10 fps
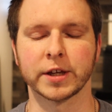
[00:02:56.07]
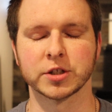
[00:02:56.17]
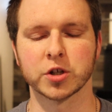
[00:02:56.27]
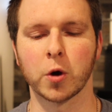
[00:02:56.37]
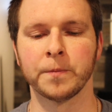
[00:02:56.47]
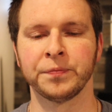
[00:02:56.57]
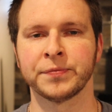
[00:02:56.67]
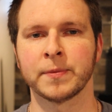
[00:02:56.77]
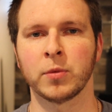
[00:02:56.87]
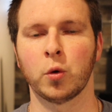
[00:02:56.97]
And so
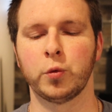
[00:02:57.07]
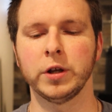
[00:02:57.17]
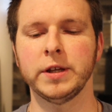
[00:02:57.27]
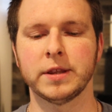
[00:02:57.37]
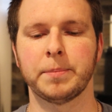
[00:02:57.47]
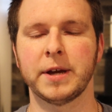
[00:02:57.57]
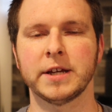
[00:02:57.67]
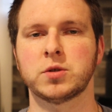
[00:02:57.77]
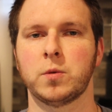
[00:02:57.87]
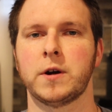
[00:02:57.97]
really the
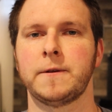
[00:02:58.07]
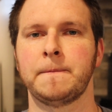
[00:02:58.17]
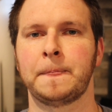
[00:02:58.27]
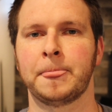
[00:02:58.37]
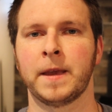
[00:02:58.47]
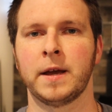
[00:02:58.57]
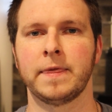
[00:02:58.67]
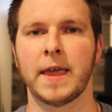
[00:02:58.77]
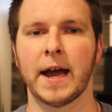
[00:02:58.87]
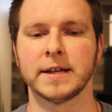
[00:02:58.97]
biggest one
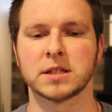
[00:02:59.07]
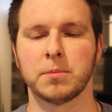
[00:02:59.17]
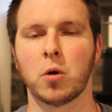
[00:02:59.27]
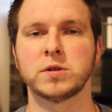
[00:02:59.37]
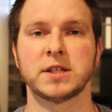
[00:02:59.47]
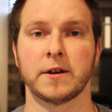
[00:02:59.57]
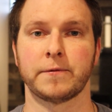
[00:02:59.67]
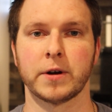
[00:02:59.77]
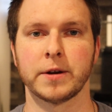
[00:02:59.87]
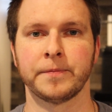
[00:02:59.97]
that is the most
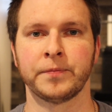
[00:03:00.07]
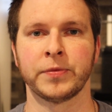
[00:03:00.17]
different,